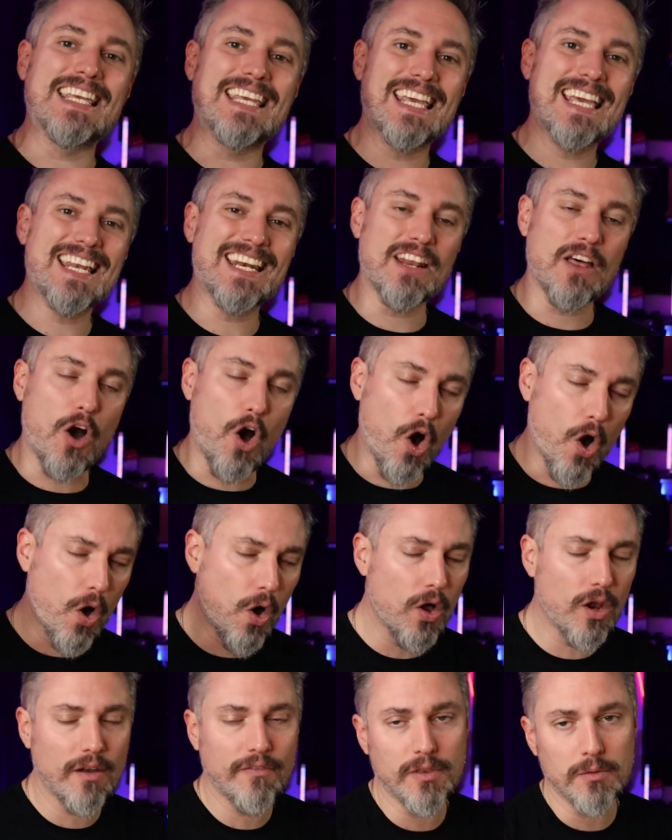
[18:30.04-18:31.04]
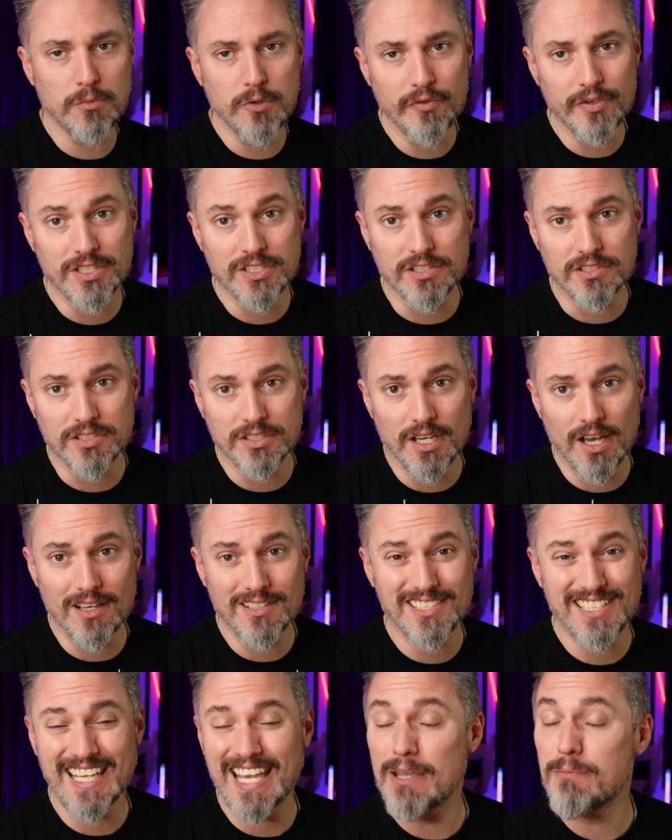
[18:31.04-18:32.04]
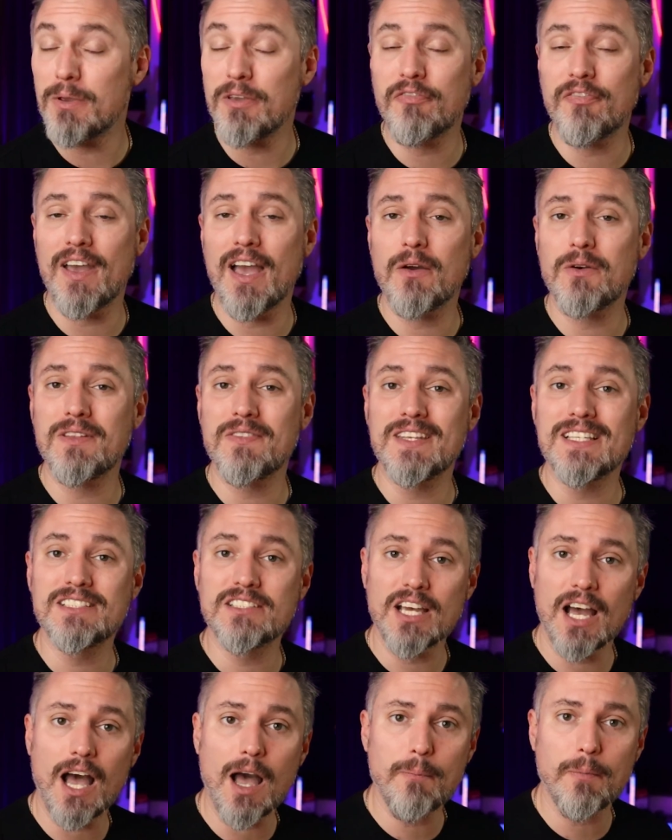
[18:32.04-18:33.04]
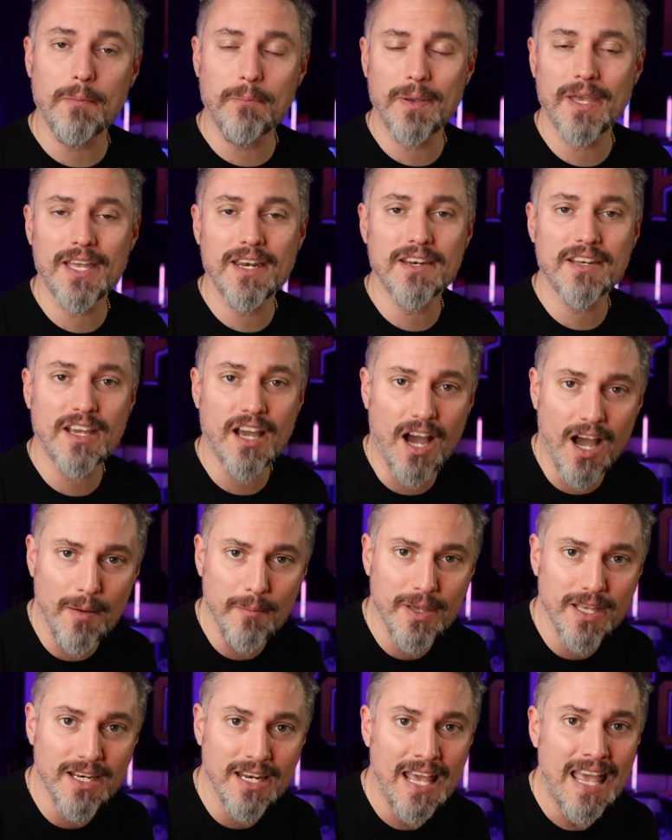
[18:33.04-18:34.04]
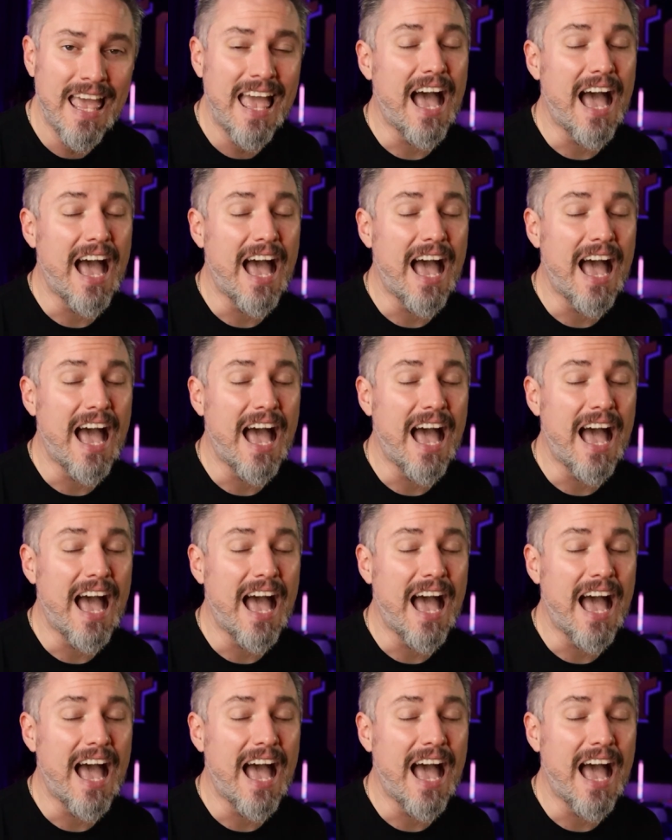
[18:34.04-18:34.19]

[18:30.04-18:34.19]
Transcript: Again, all of the movies discussed can be found in the top pinned comment.